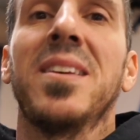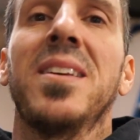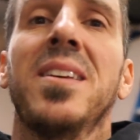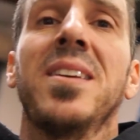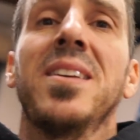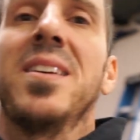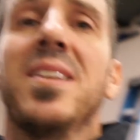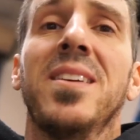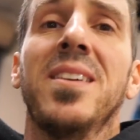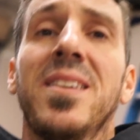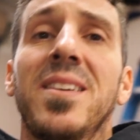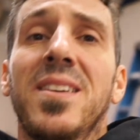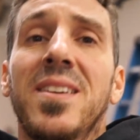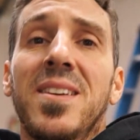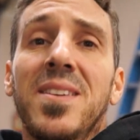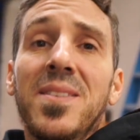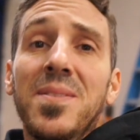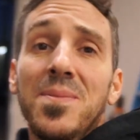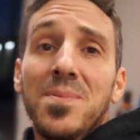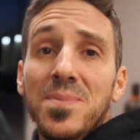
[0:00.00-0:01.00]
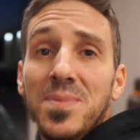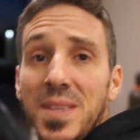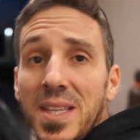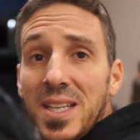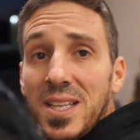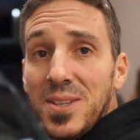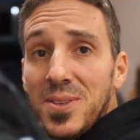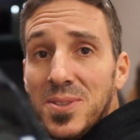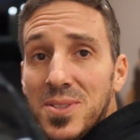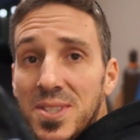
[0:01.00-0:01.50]
I'm
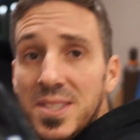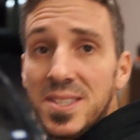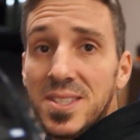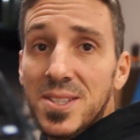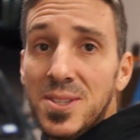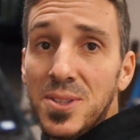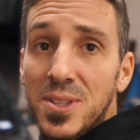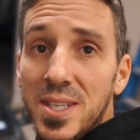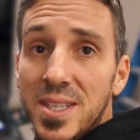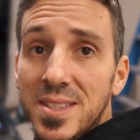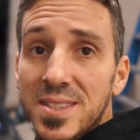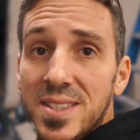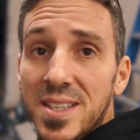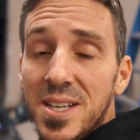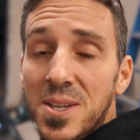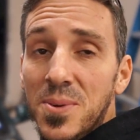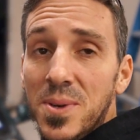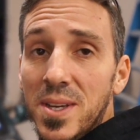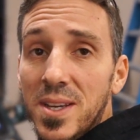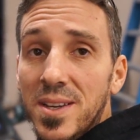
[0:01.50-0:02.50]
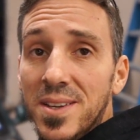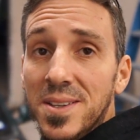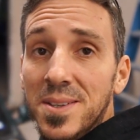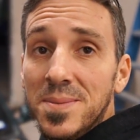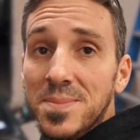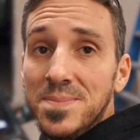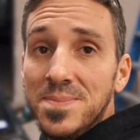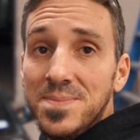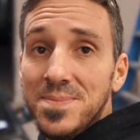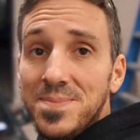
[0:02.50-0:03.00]
getting used to this new lens. Anyway,
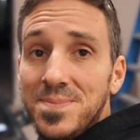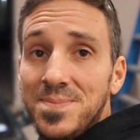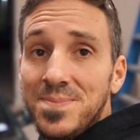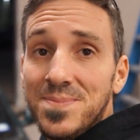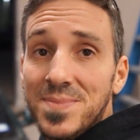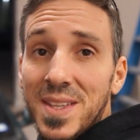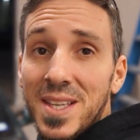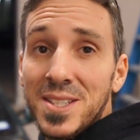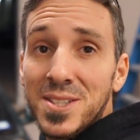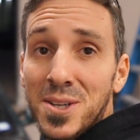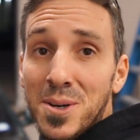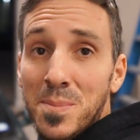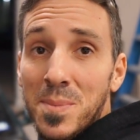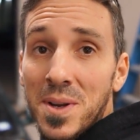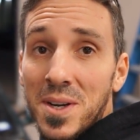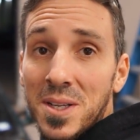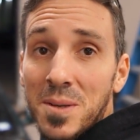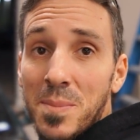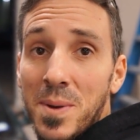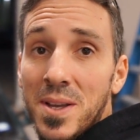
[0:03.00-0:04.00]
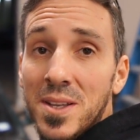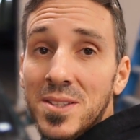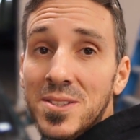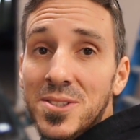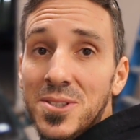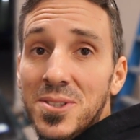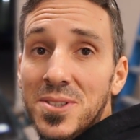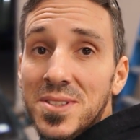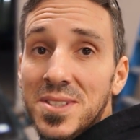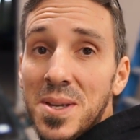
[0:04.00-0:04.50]
his harmonic
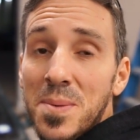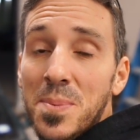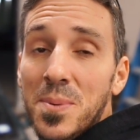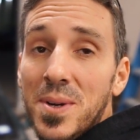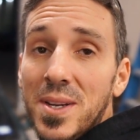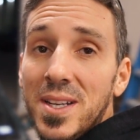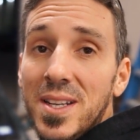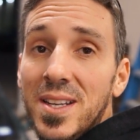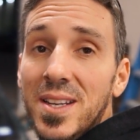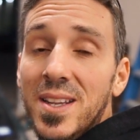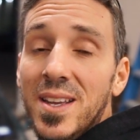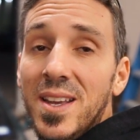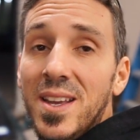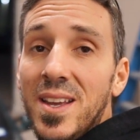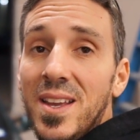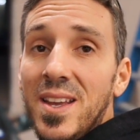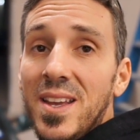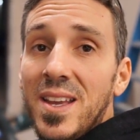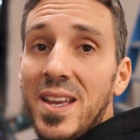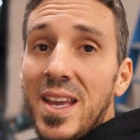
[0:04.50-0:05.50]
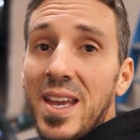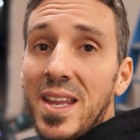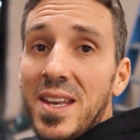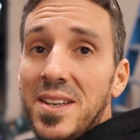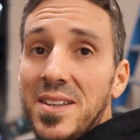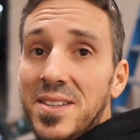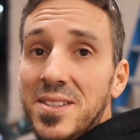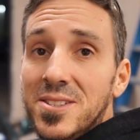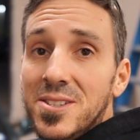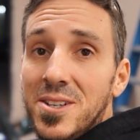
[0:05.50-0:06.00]
balancer separated
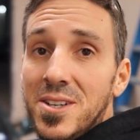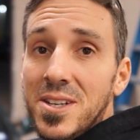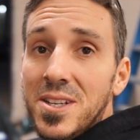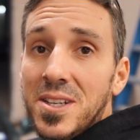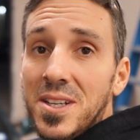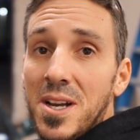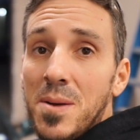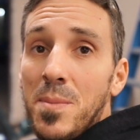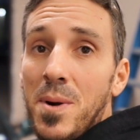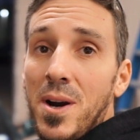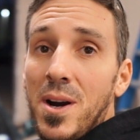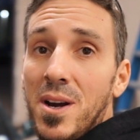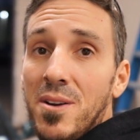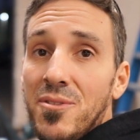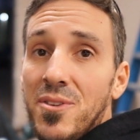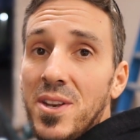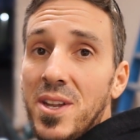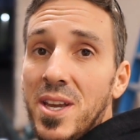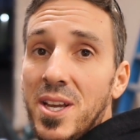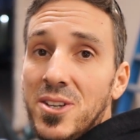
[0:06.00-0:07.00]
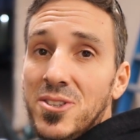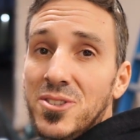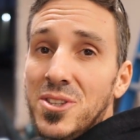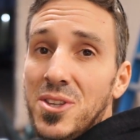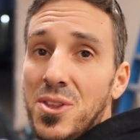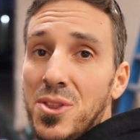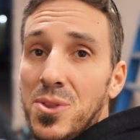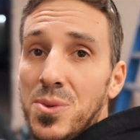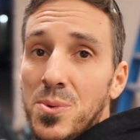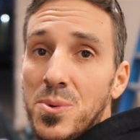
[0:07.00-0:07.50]
and started to come off, and it actually
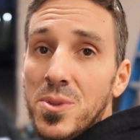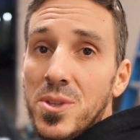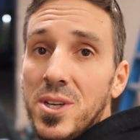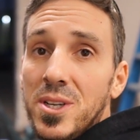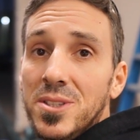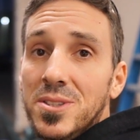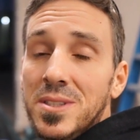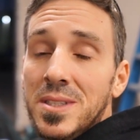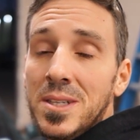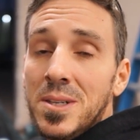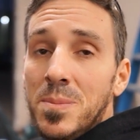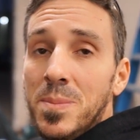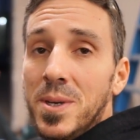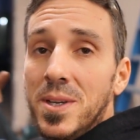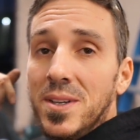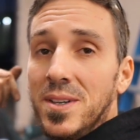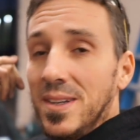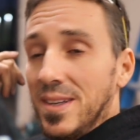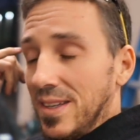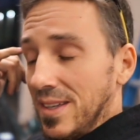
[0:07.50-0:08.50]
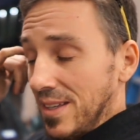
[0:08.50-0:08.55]
threw the alternator belt.